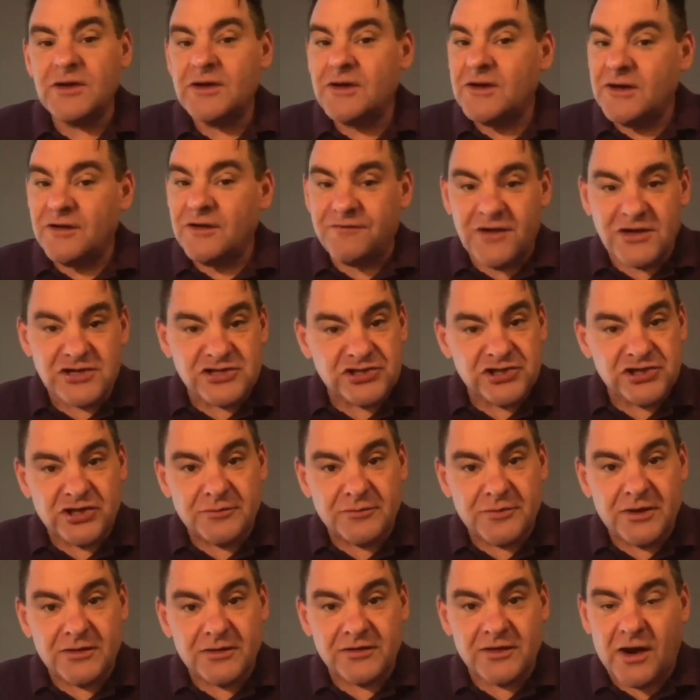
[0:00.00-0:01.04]
Eventually you're going
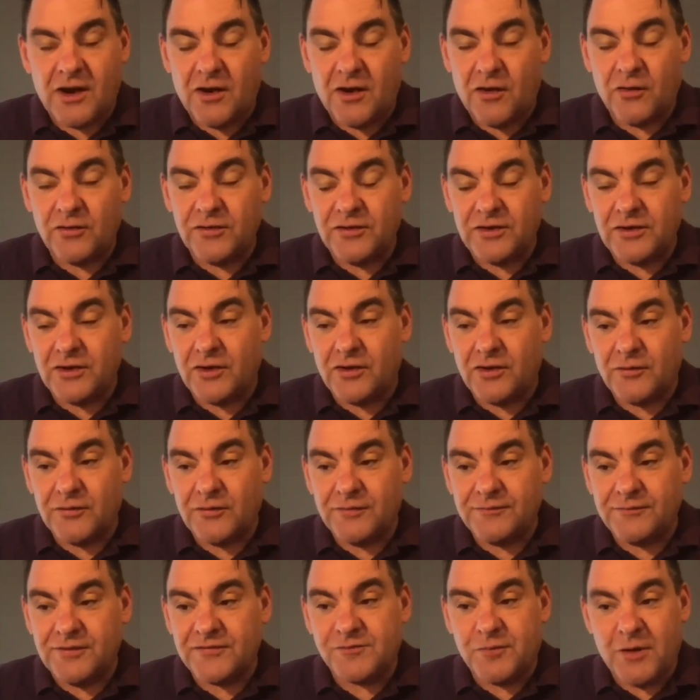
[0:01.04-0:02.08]
to be able to,
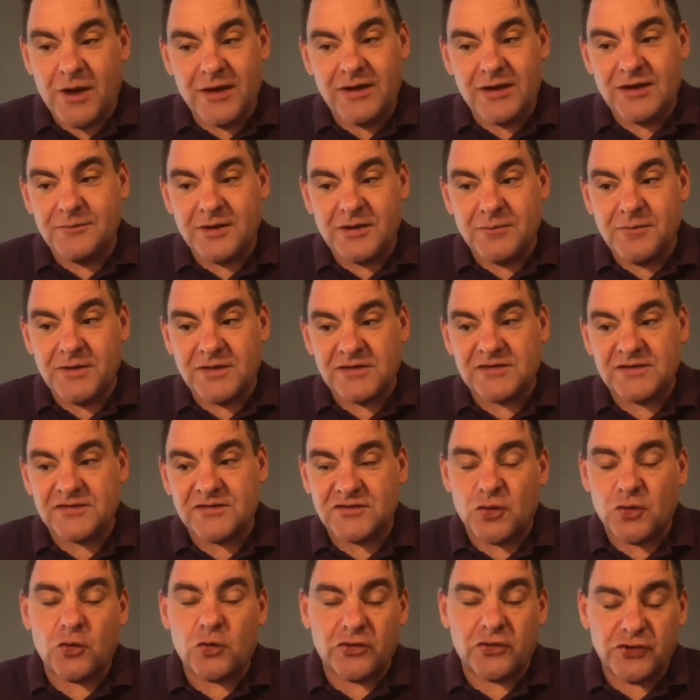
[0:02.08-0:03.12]
it's probably going to be a mix of
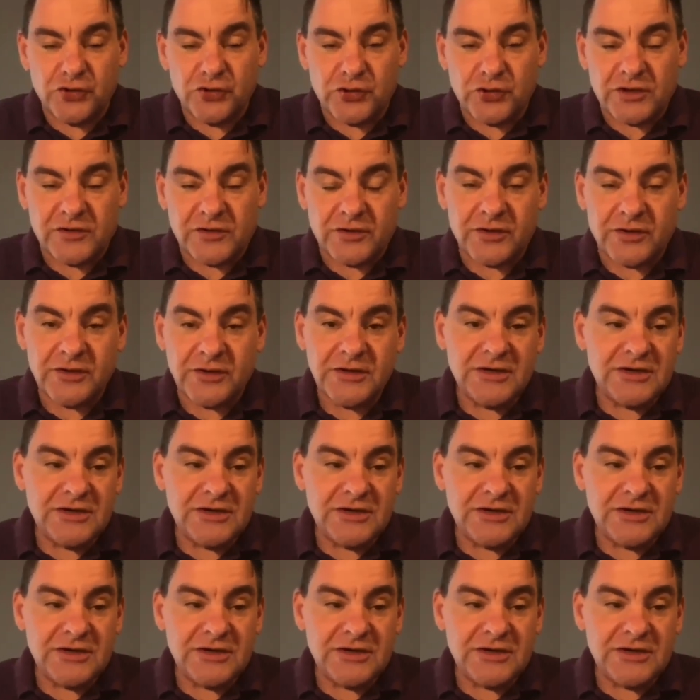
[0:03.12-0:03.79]
solar and nuclear.